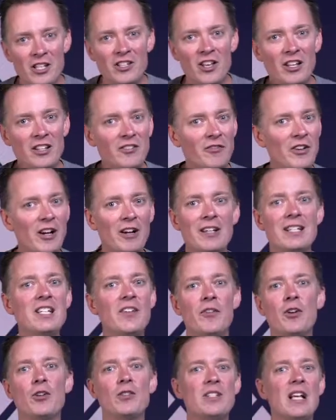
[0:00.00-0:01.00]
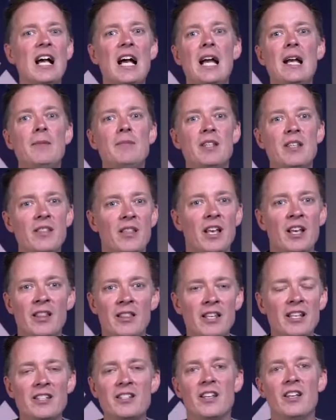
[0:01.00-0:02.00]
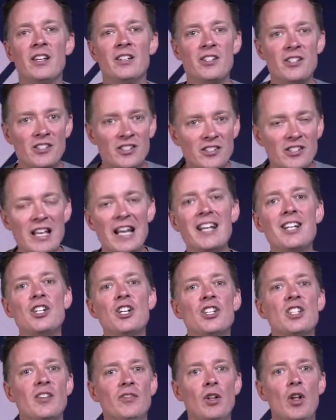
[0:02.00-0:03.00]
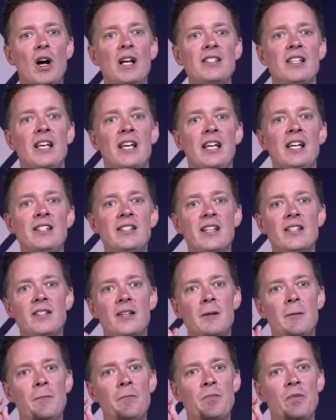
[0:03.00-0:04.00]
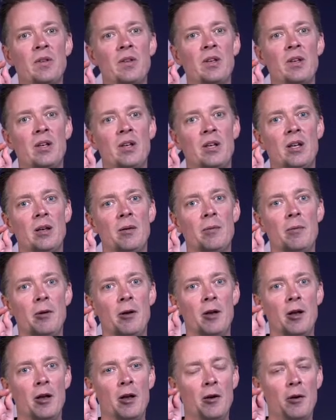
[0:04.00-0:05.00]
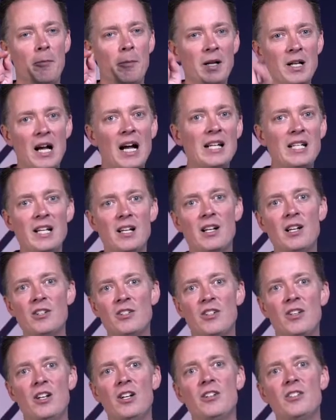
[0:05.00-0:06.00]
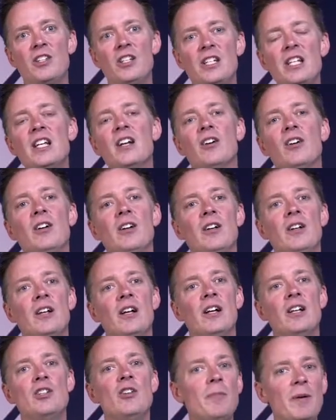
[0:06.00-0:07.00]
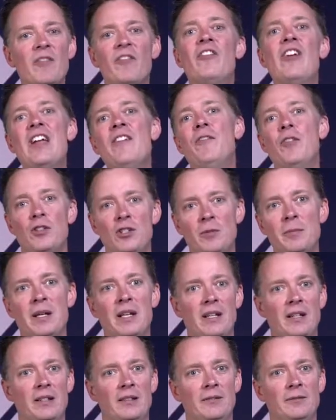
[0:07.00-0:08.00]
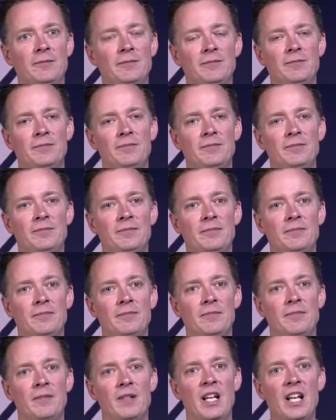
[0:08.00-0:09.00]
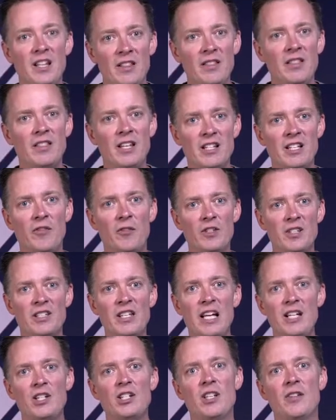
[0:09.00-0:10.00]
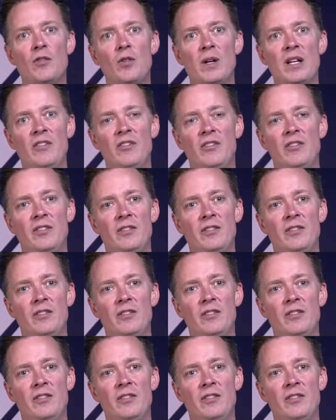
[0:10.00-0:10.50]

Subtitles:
very difficult times and these stages of loss. He says, but God, here's the deal. You've been faithful to me in the different stages of grief.